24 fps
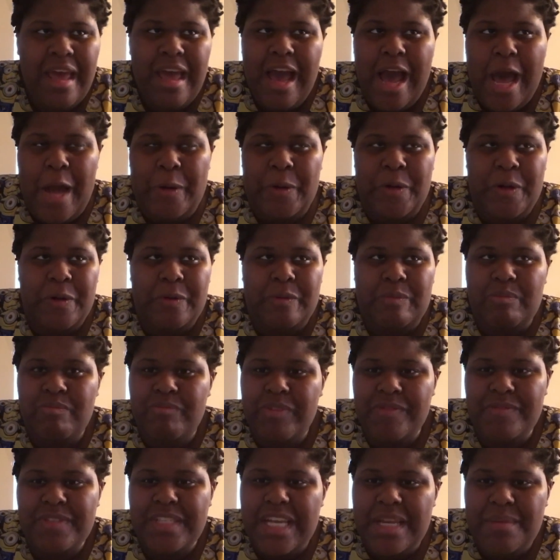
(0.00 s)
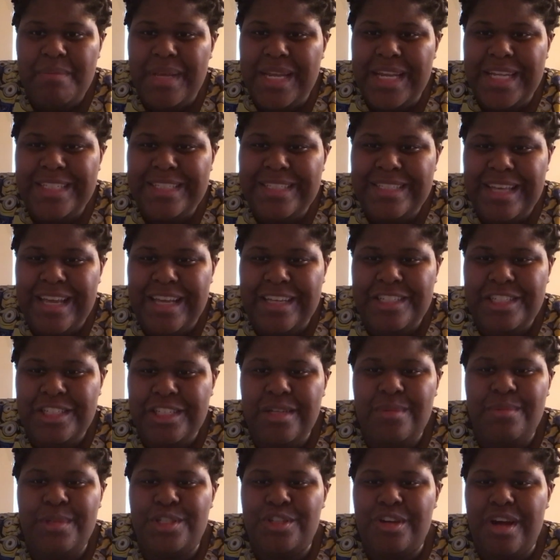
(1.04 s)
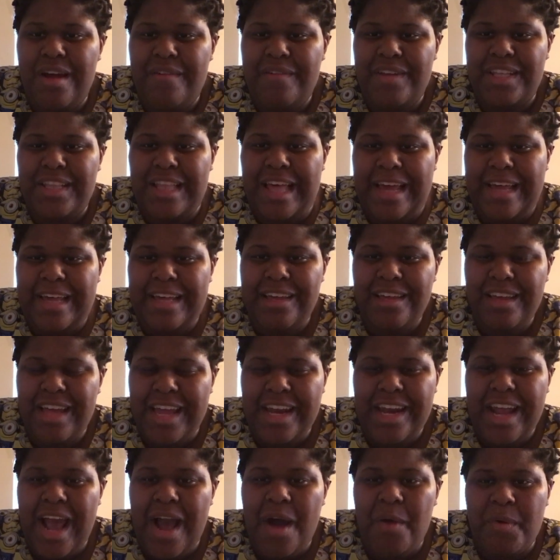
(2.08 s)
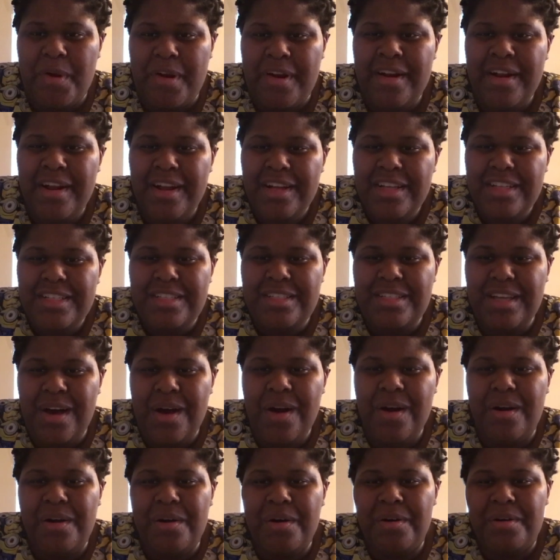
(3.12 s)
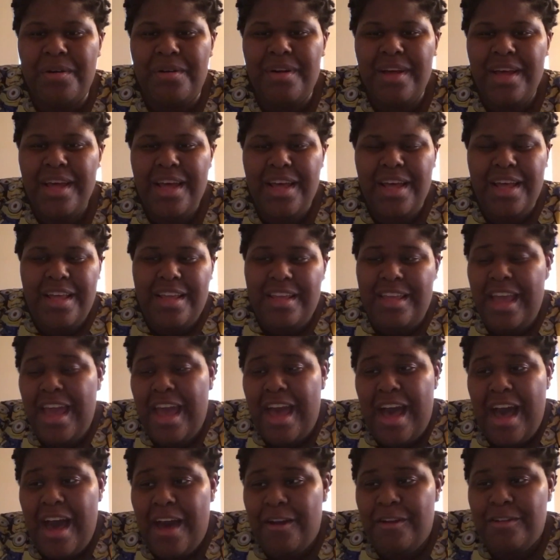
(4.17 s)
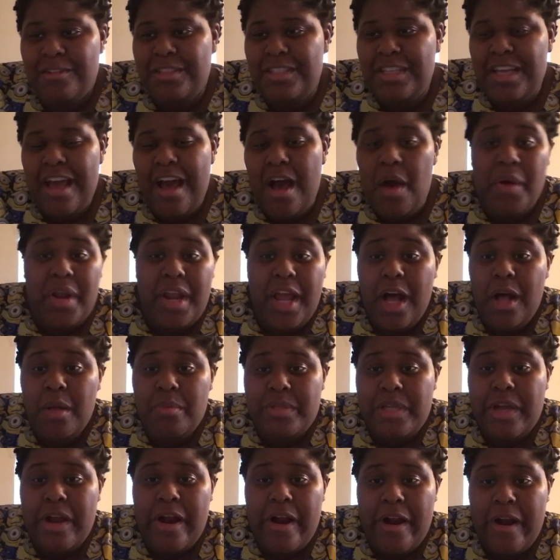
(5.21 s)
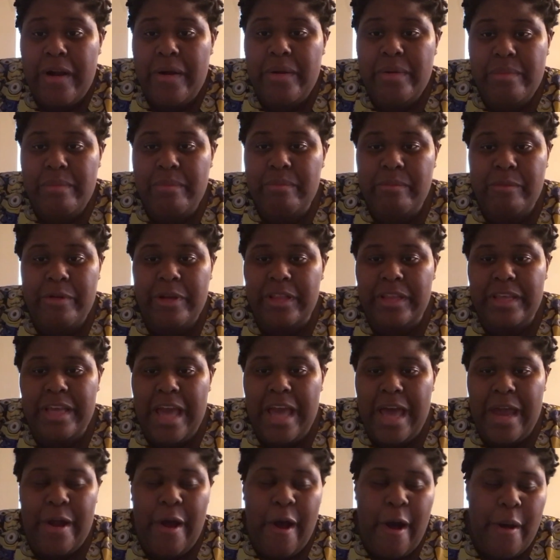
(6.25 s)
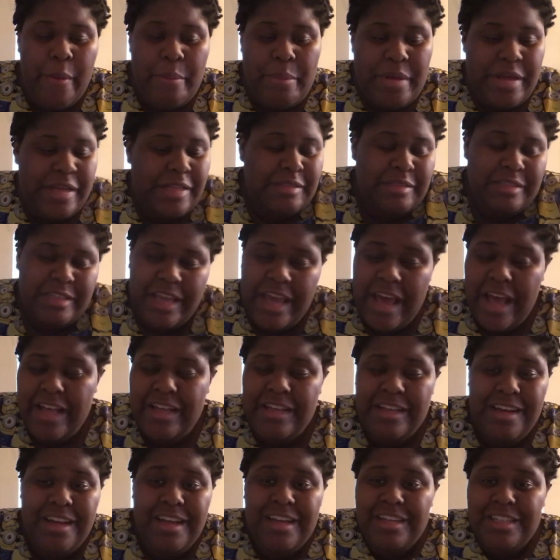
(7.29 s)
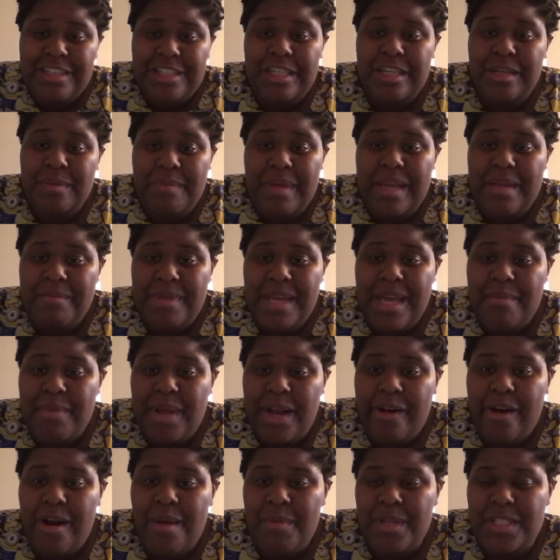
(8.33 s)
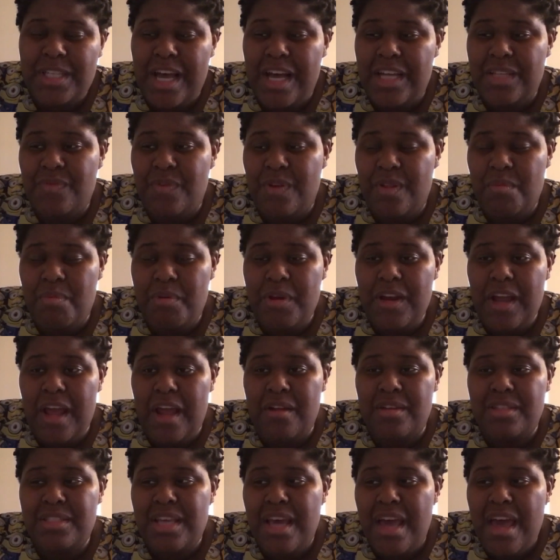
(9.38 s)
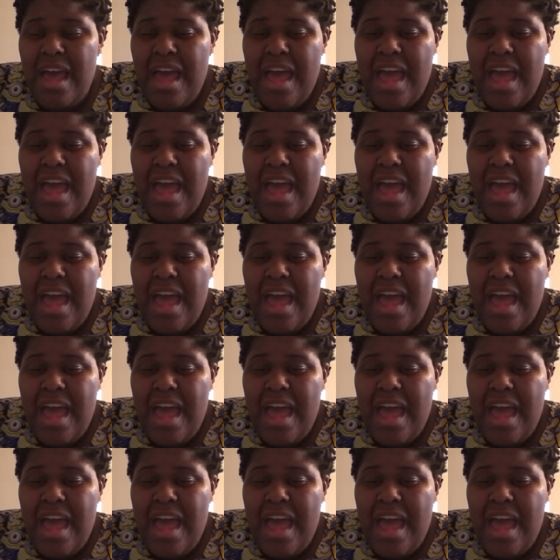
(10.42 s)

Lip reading: I don't know, 15 minutes, and she'll be driving like an hour. So yeah, I don't see how it helps her really at all. But yeah, she'll meet me at my grandma's house for the prenatals.